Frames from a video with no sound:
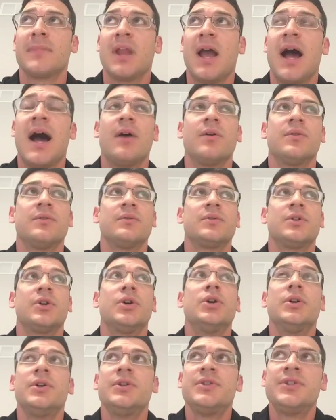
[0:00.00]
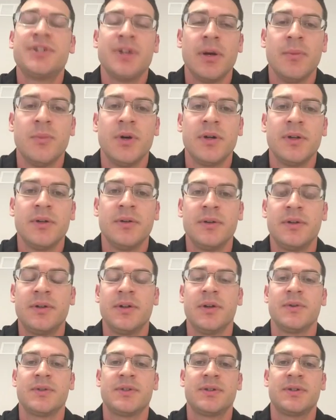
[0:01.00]
how could someone
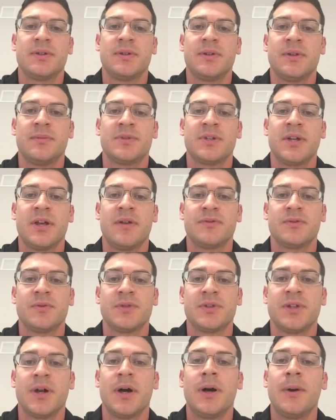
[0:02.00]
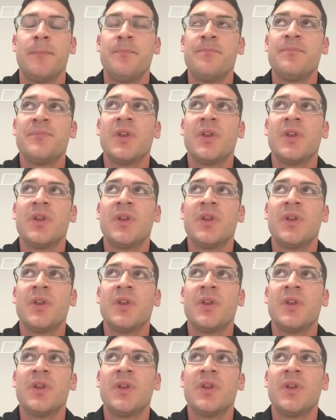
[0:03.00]
dose themselves with salt.